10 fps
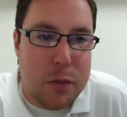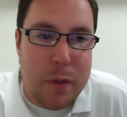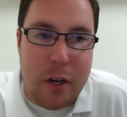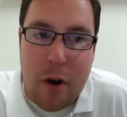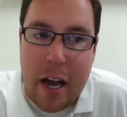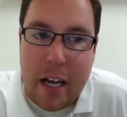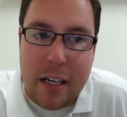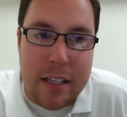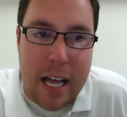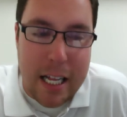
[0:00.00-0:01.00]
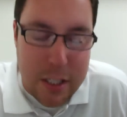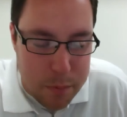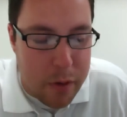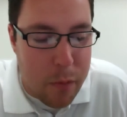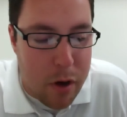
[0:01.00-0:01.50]
great. That's
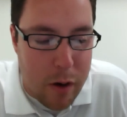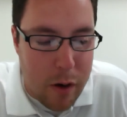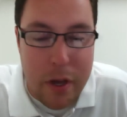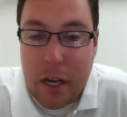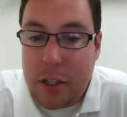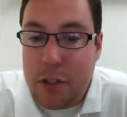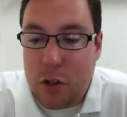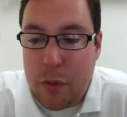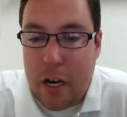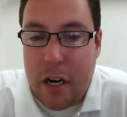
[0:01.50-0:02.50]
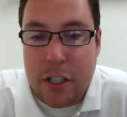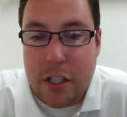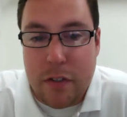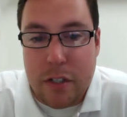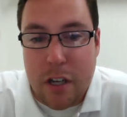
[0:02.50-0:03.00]
been one of our big social media
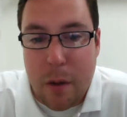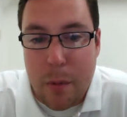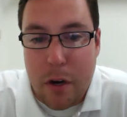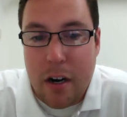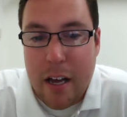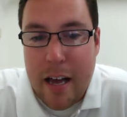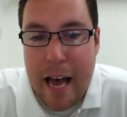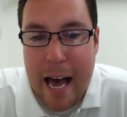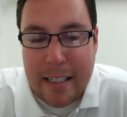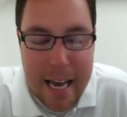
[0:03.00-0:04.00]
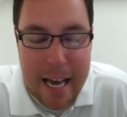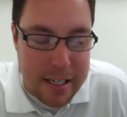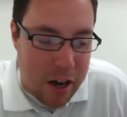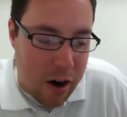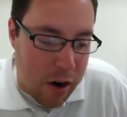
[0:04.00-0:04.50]
initiatives this summer, as has
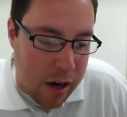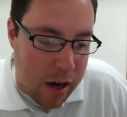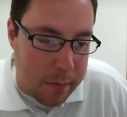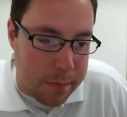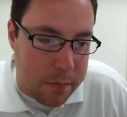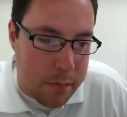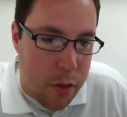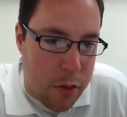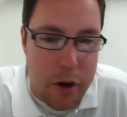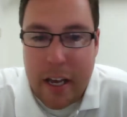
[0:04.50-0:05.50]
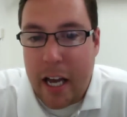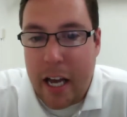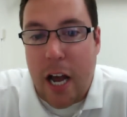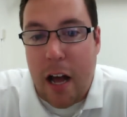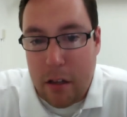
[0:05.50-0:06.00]
our 30K
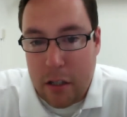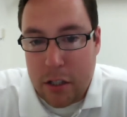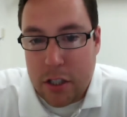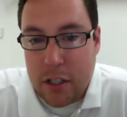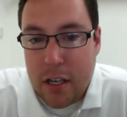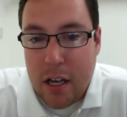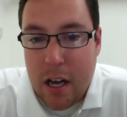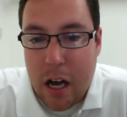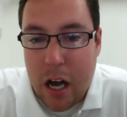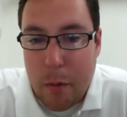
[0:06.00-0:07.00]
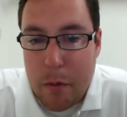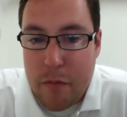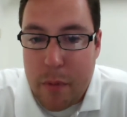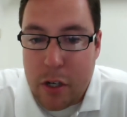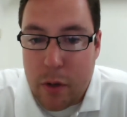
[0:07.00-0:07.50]
challenge.
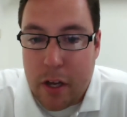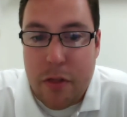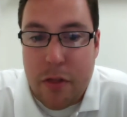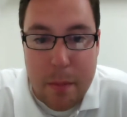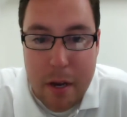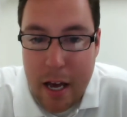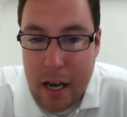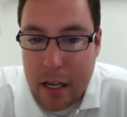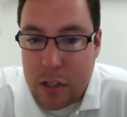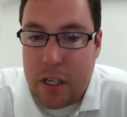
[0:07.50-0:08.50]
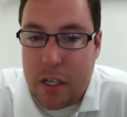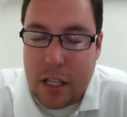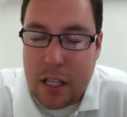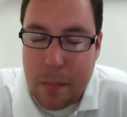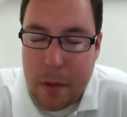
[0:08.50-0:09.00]
We've been doing theme days. We did
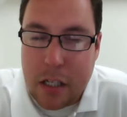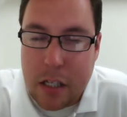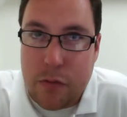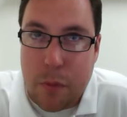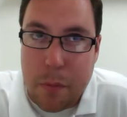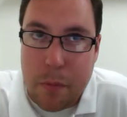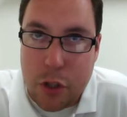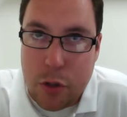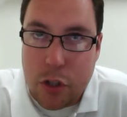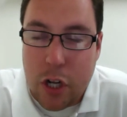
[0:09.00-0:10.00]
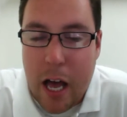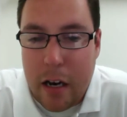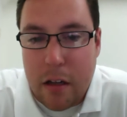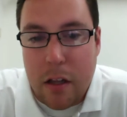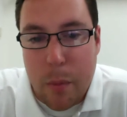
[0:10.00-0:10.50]
theme days from June, July,
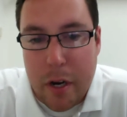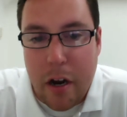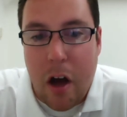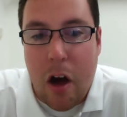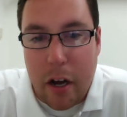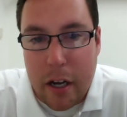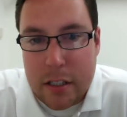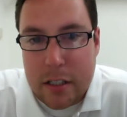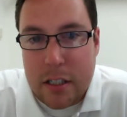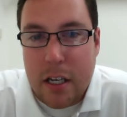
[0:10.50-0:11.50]
and a little bit into August,